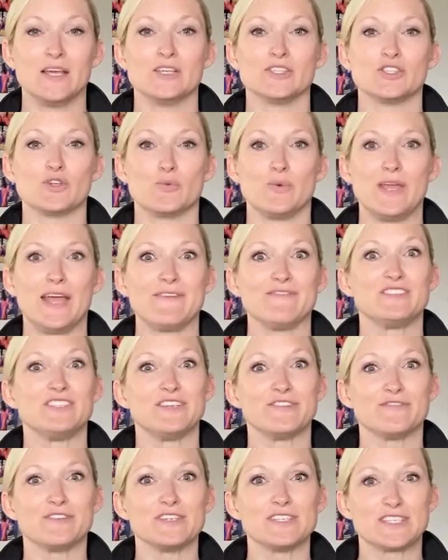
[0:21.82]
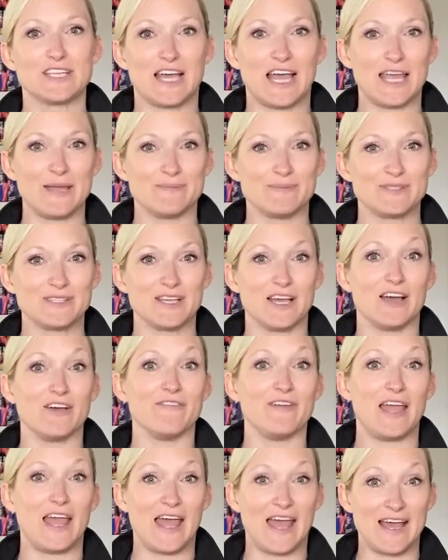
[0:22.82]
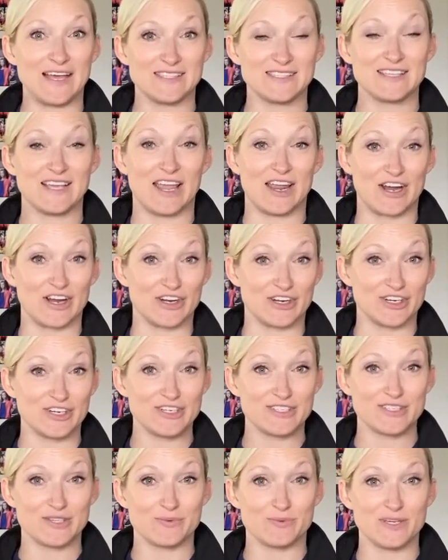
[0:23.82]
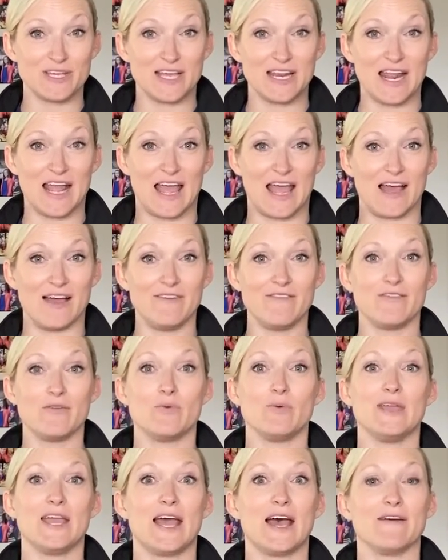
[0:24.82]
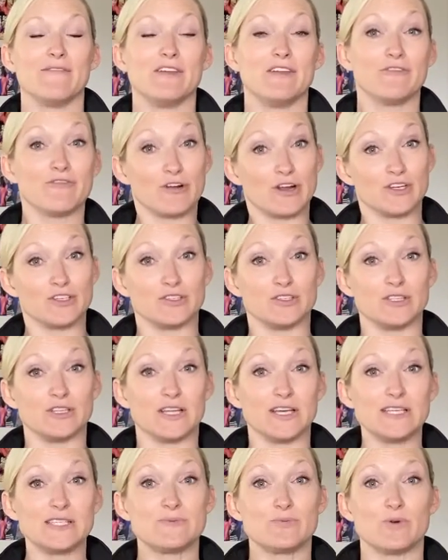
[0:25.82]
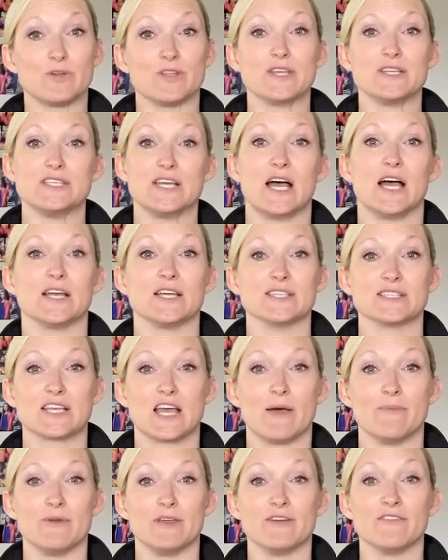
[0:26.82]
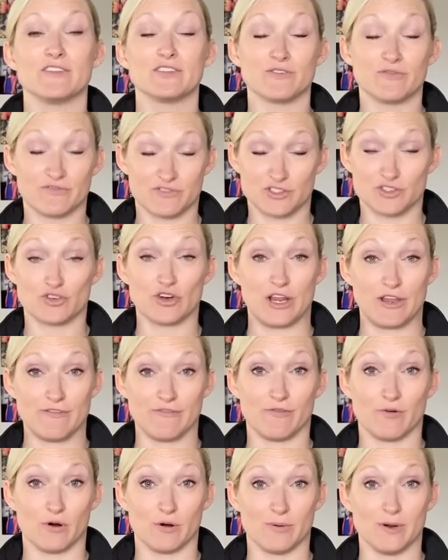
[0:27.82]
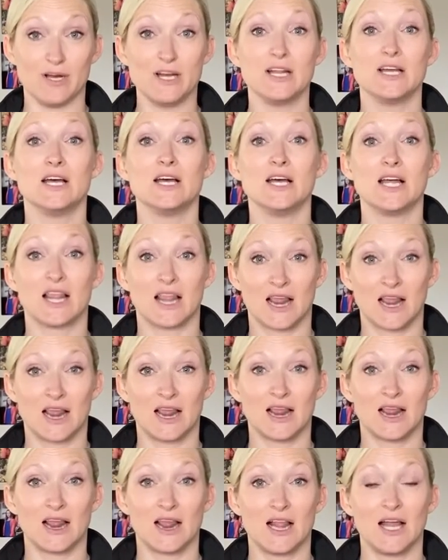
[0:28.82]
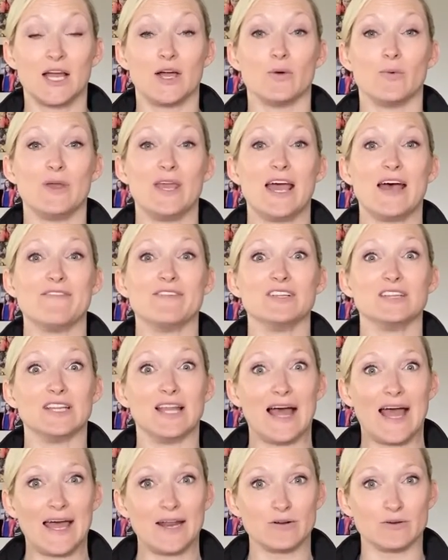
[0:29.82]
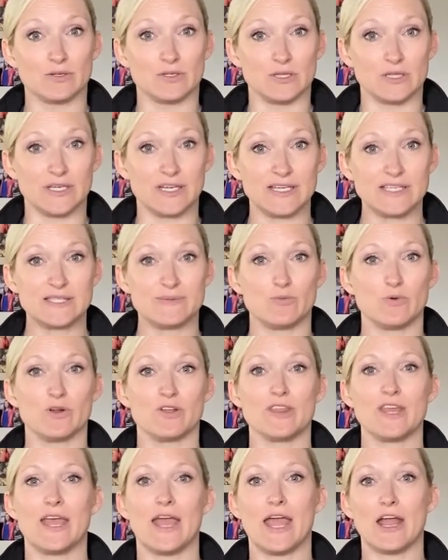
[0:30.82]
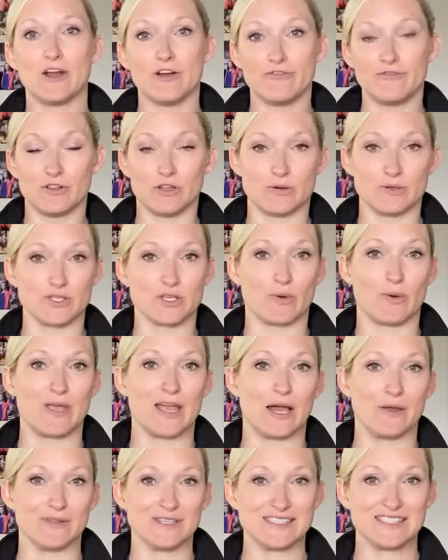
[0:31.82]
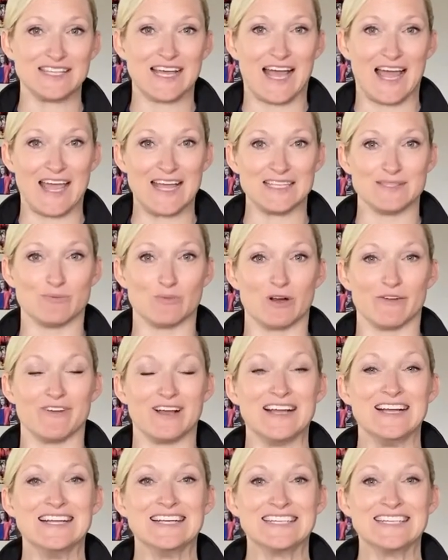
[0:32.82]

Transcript: So we have different types of S errors that we can have. We have a frontal lisp where the tongue is coming straight forward. We have a lateral lisp where the airflow is going out the sides, more of a